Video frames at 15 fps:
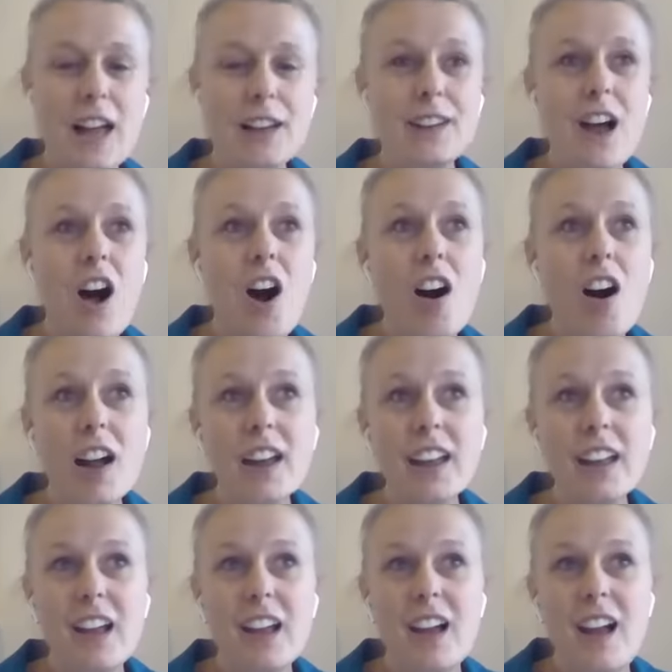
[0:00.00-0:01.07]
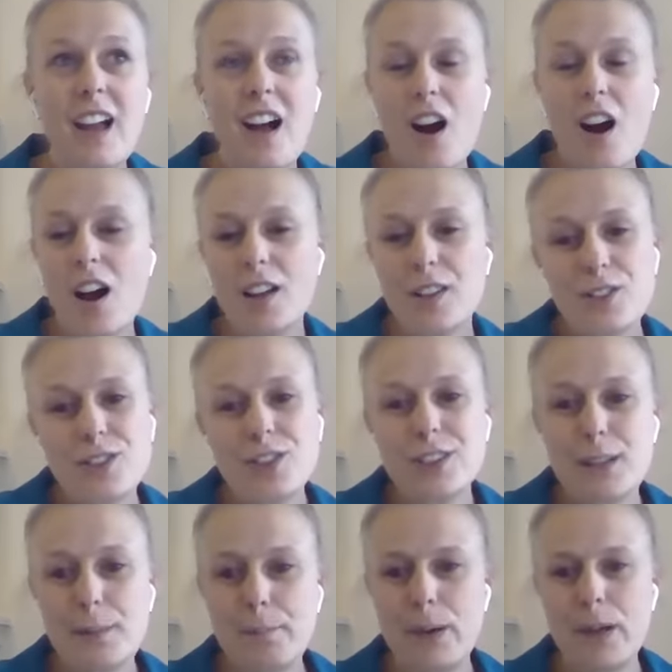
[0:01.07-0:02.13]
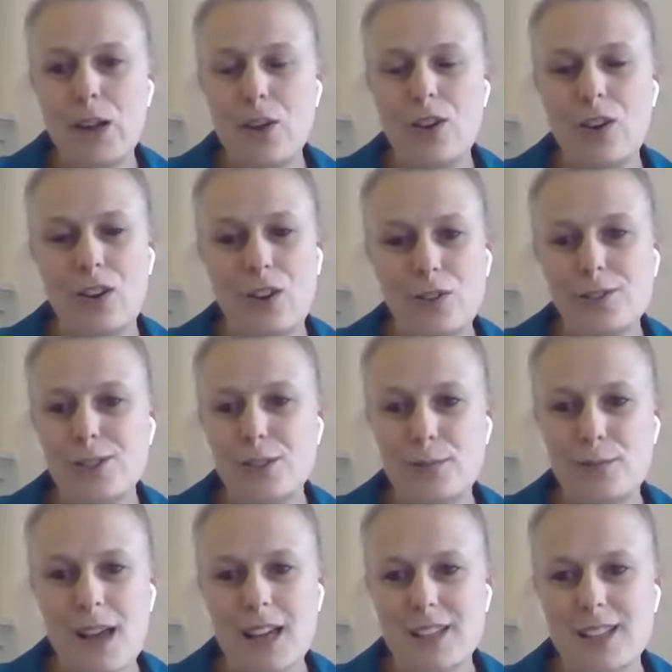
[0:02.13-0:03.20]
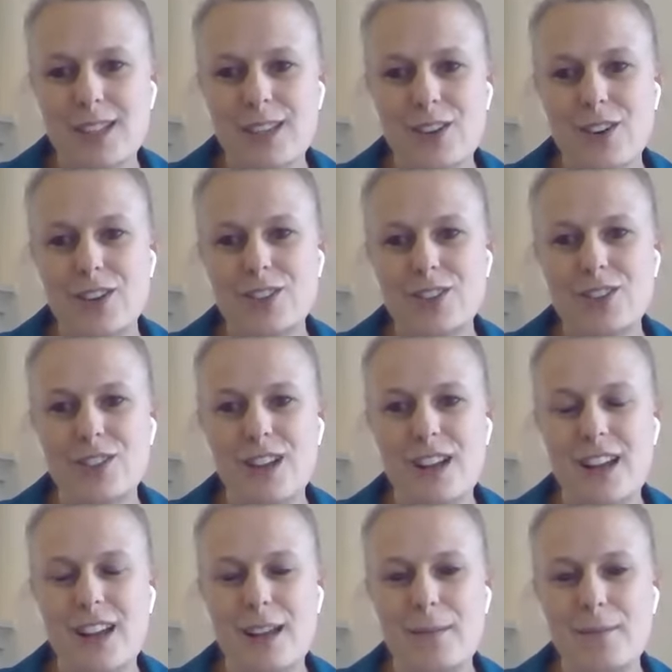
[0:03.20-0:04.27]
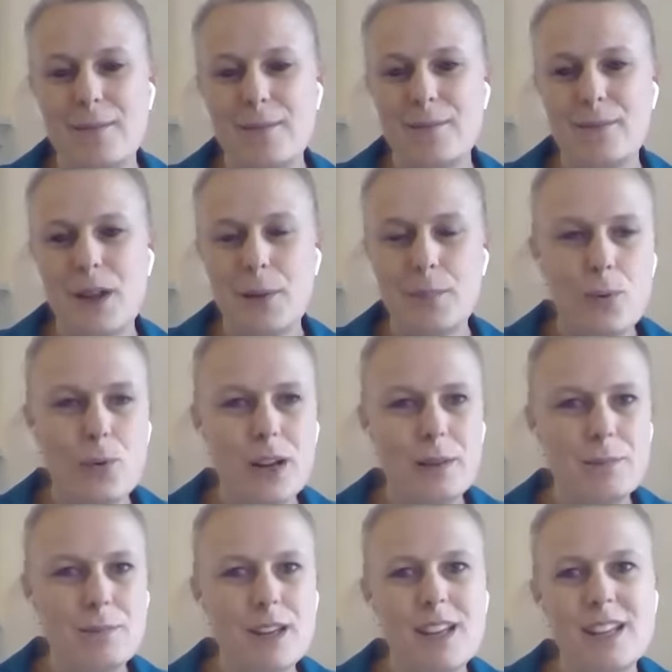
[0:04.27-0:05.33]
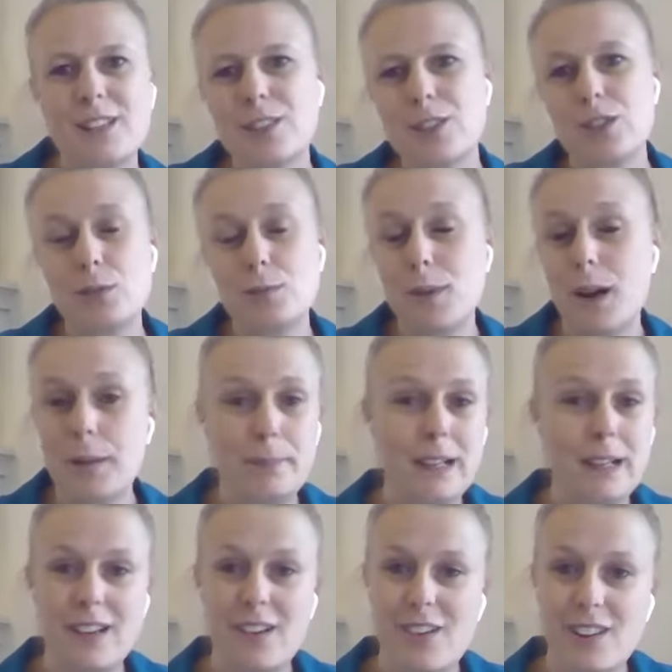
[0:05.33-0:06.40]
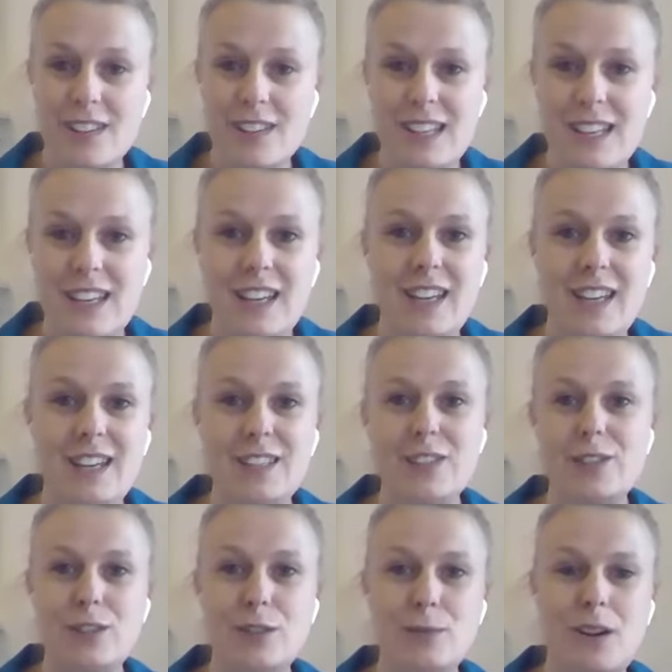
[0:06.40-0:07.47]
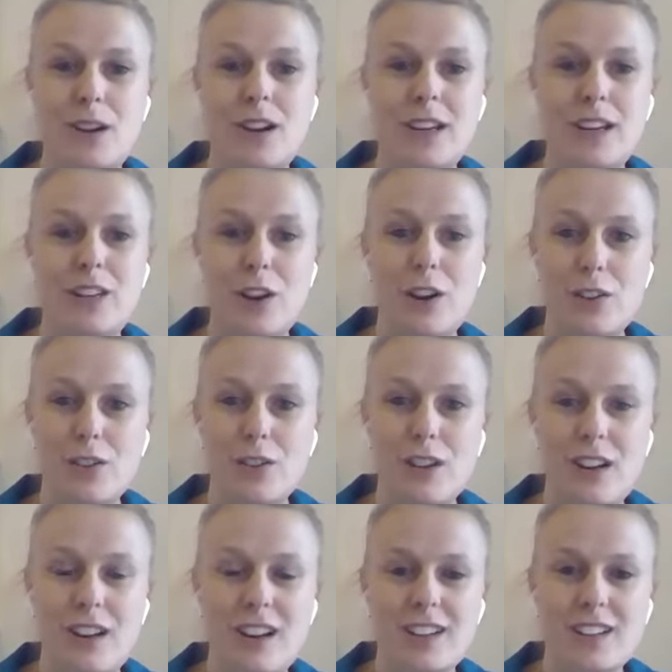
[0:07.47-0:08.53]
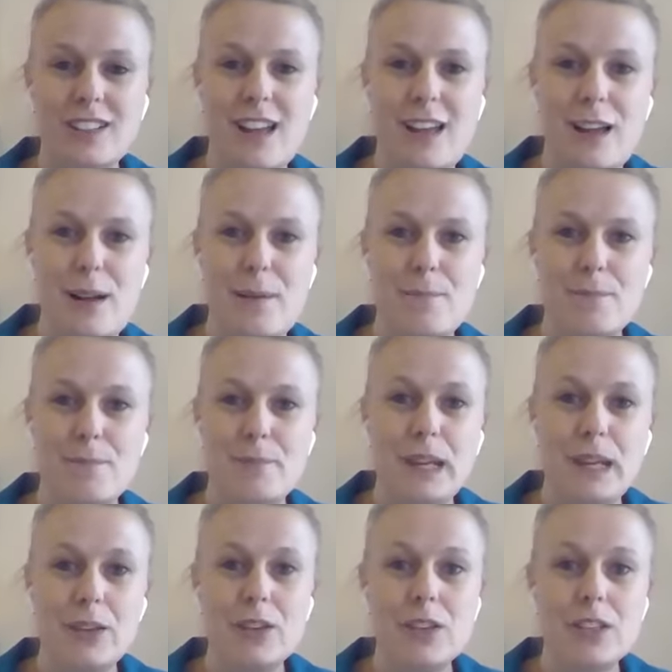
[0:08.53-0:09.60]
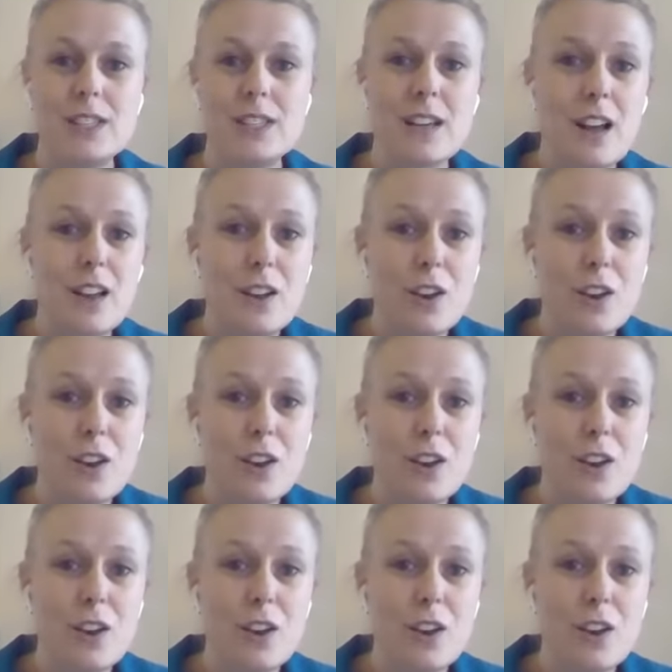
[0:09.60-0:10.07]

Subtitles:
and I took the pillow along to massage appointments, to my Pilates, to my yoga, because